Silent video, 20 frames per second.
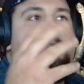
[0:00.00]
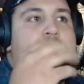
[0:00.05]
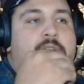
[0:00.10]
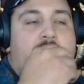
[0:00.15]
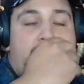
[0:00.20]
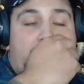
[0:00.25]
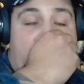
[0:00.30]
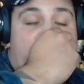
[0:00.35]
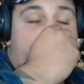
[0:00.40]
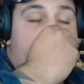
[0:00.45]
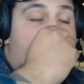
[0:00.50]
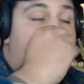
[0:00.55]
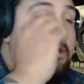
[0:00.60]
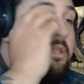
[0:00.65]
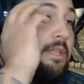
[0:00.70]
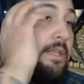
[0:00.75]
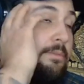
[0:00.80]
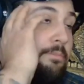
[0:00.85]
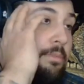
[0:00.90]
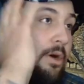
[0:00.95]

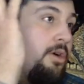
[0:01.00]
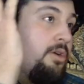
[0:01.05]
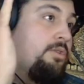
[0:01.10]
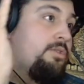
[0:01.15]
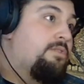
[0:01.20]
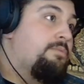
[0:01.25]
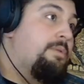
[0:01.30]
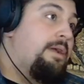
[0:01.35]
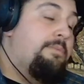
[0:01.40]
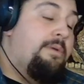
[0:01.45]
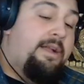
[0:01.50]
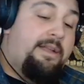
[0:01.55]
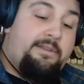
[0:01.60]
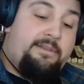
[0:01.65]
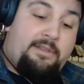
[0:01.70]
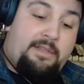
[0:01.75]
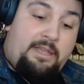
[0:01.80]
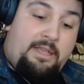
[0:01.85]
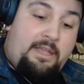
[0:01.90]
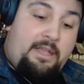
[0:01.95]
absolutely boggles my
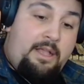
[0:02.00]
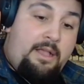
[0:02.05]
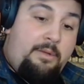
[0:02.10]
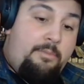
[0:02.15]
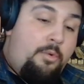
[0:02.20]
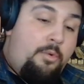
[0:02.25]
mind. But